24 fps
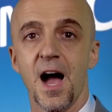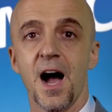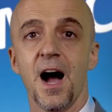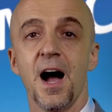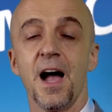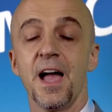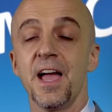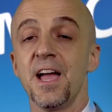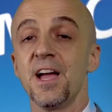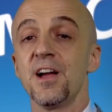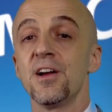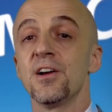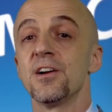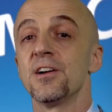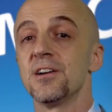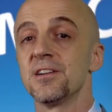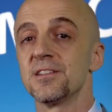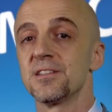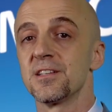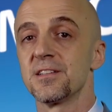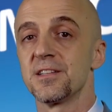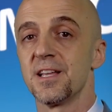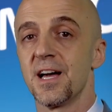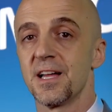I
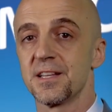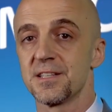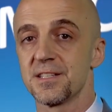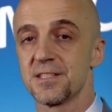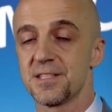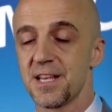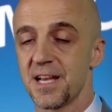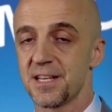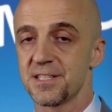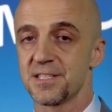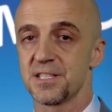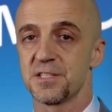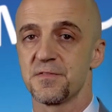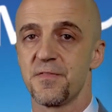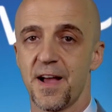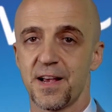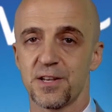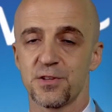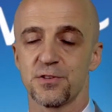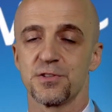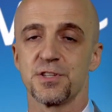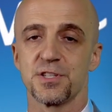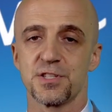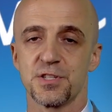heard that
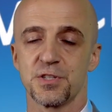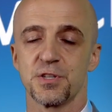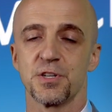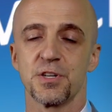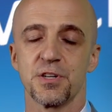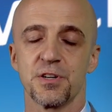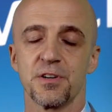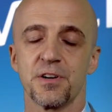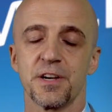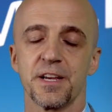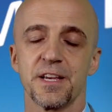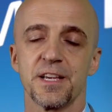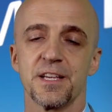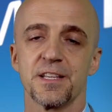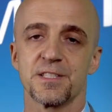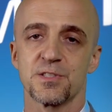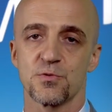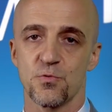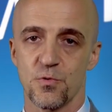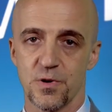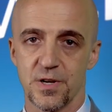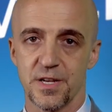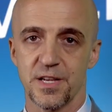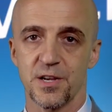SuccessFactors this year
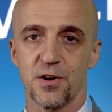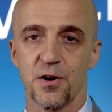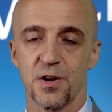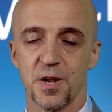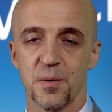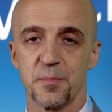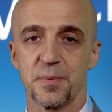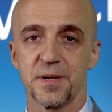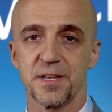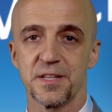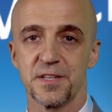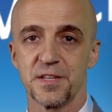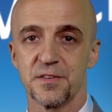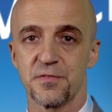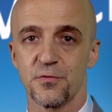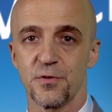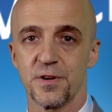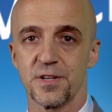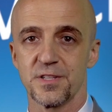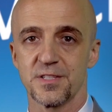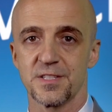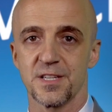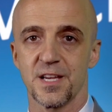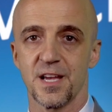is really going to be
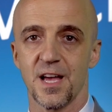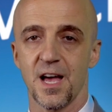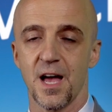different.